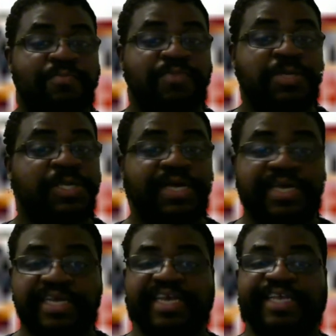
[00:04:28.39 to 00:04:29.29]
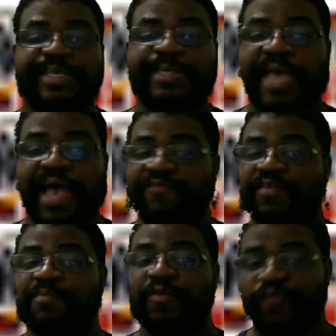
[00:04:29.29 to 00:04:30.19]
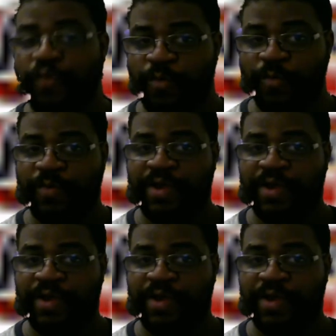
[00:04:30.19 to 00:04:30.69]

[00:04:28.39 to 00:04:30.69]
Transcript: shucking and jiving buffoon?